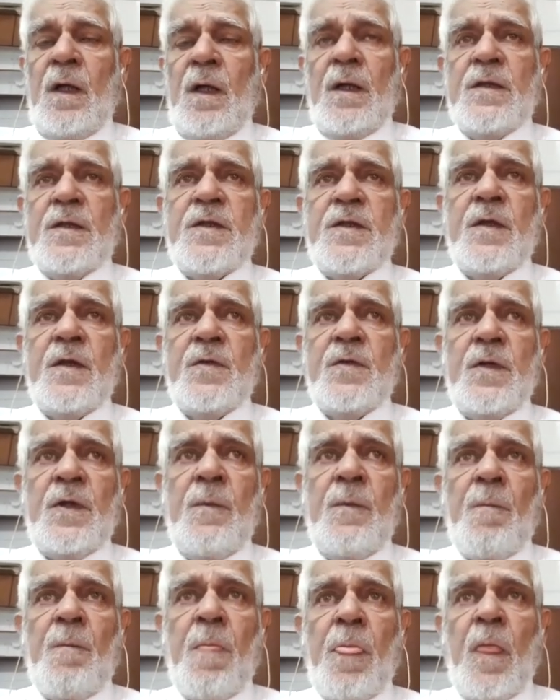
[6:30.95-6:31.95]

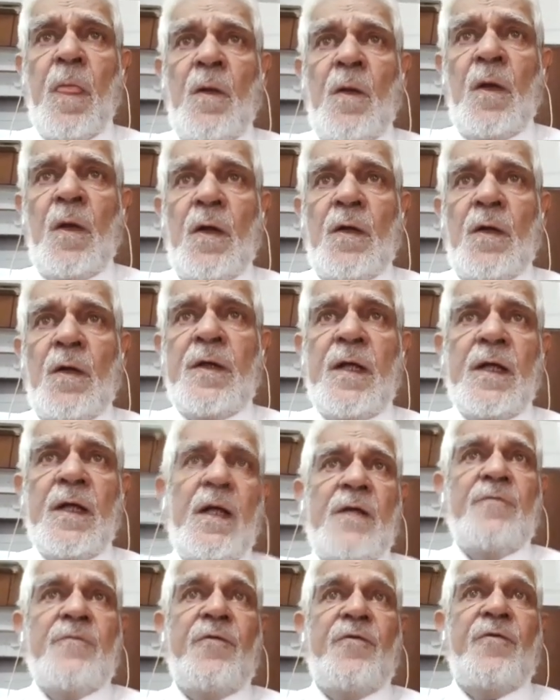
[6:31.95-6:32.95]
etc. They
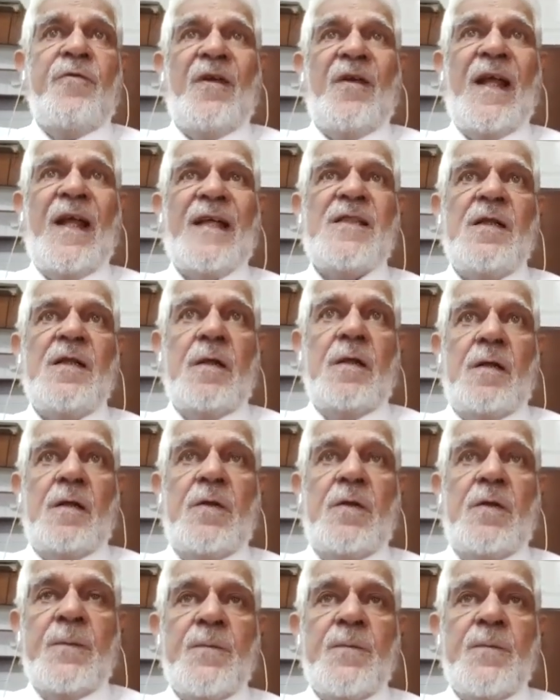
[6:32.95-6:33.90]
get frazzled.